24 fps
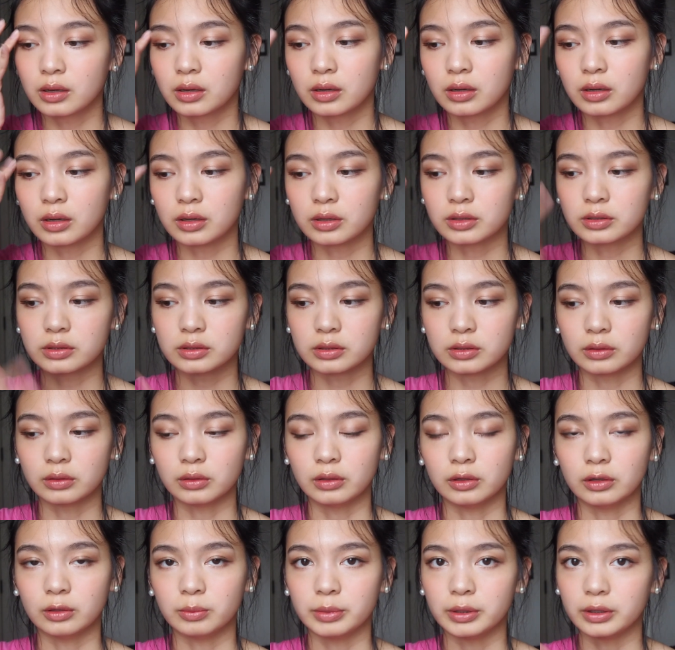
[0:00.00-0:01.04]
Also a
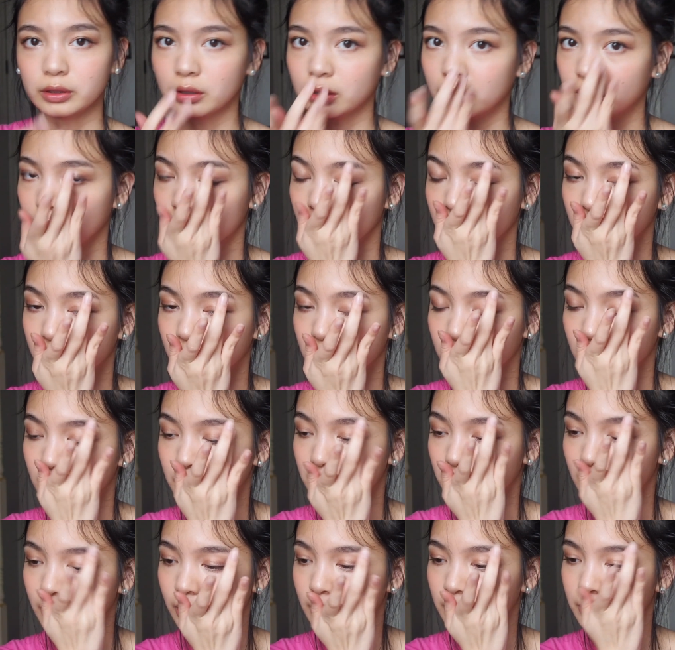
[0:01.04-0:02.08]
little bit on the
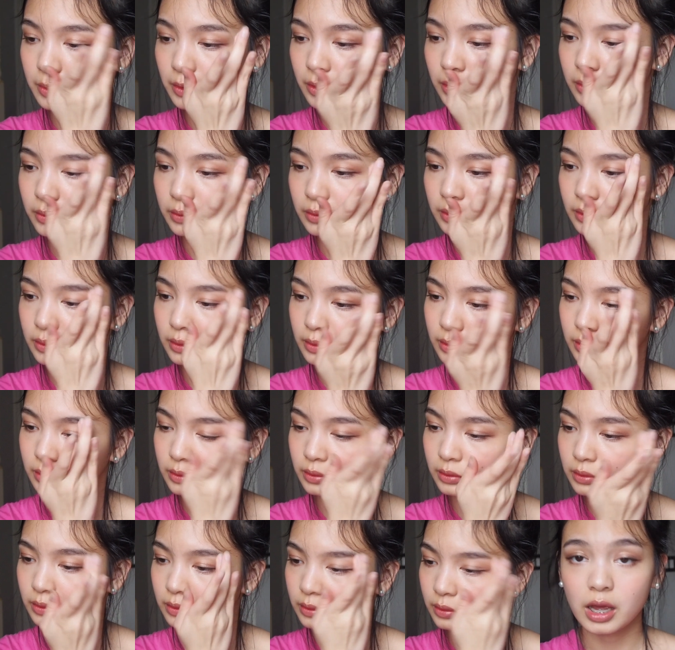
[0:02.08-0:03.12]
brow bone.
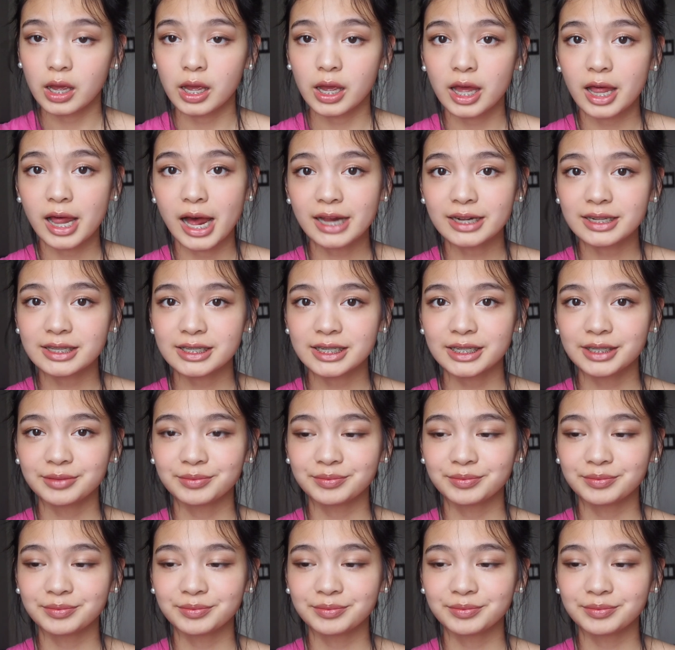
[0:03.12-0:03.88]
That's it.